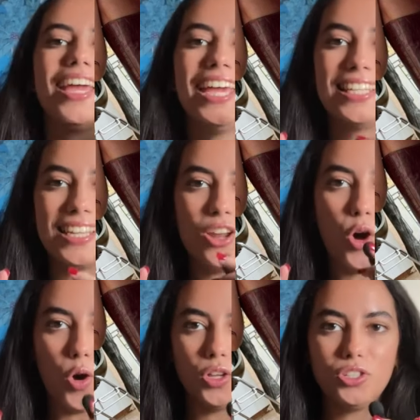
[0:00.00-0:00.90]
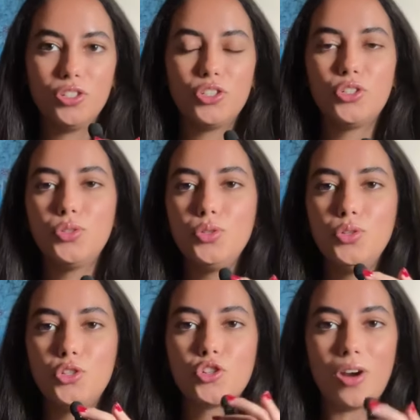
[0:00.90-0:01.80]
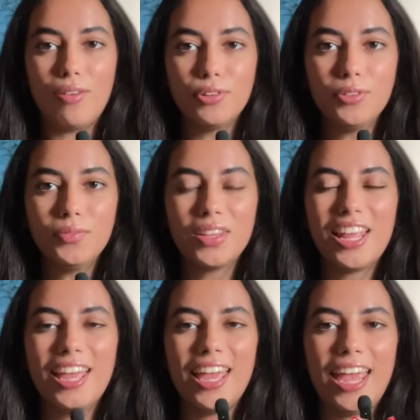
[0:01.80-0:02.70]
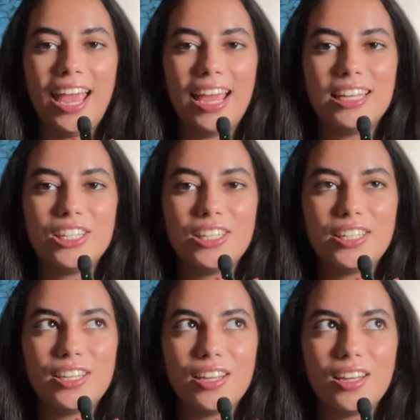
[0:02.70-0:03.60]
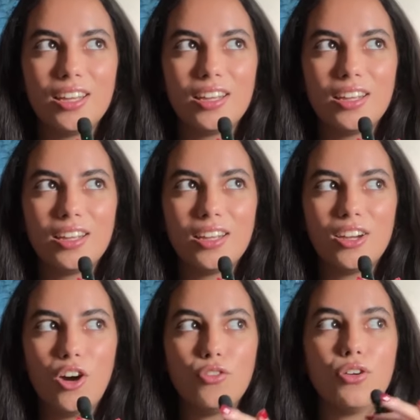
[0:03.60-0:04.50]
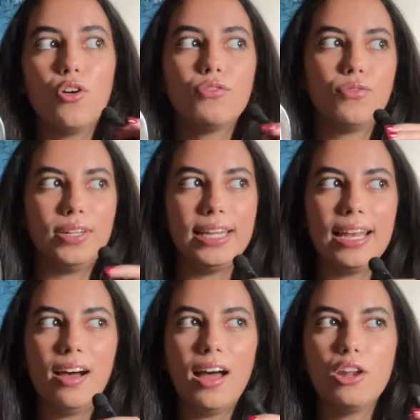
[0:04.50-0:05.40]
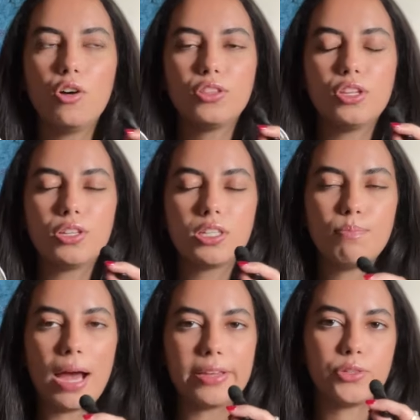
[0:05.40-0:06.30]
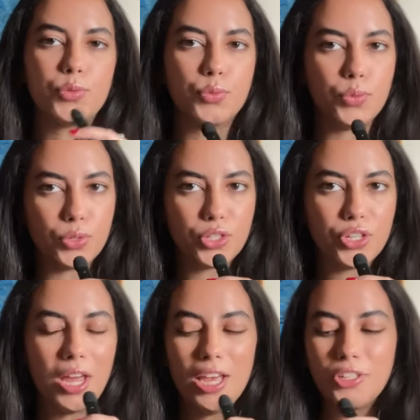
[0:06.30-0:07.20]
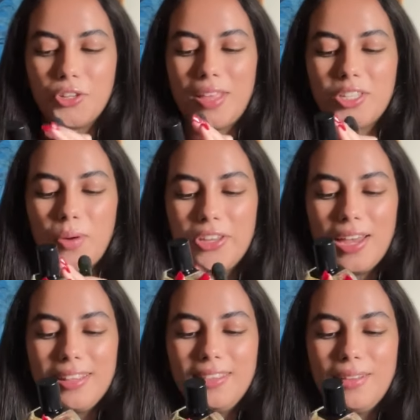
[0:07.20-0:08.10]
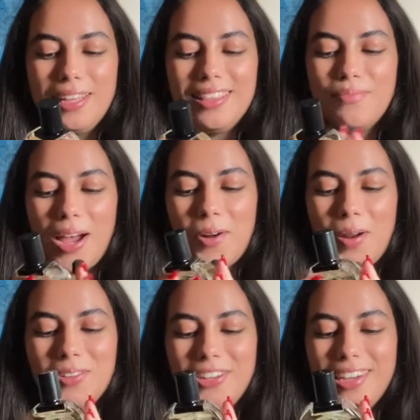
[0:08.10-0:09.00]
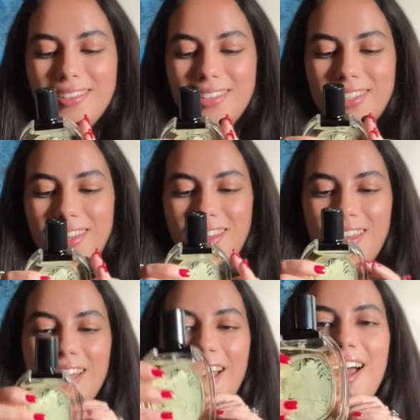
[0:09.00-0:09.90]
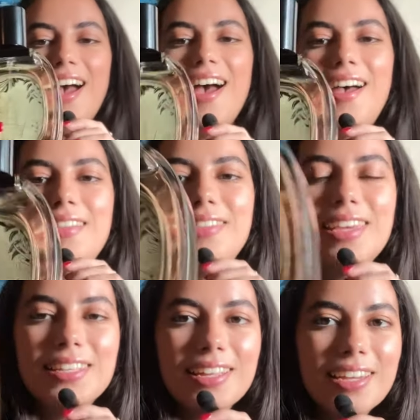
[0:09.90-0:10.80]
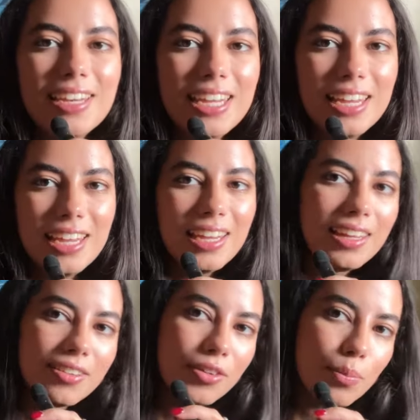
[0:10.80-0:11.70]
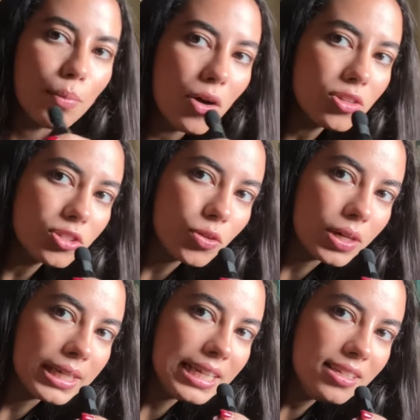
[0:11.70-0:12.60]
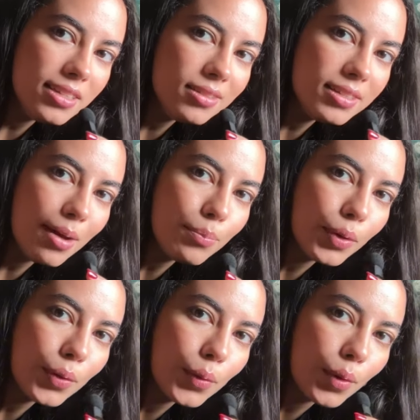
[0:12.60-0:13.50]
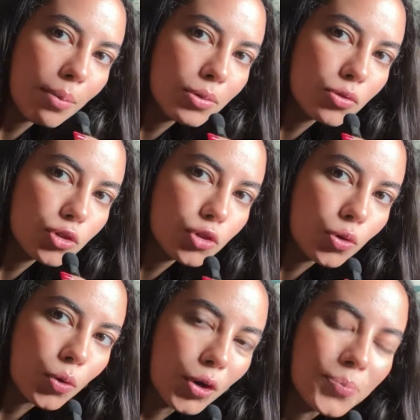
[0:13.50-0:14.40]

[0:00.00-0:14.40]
It's an ode to travel and of vanilla along the spice route. So that's why in the background you can see, I think it's like either a mosque or an Indian temple, I'm not sure.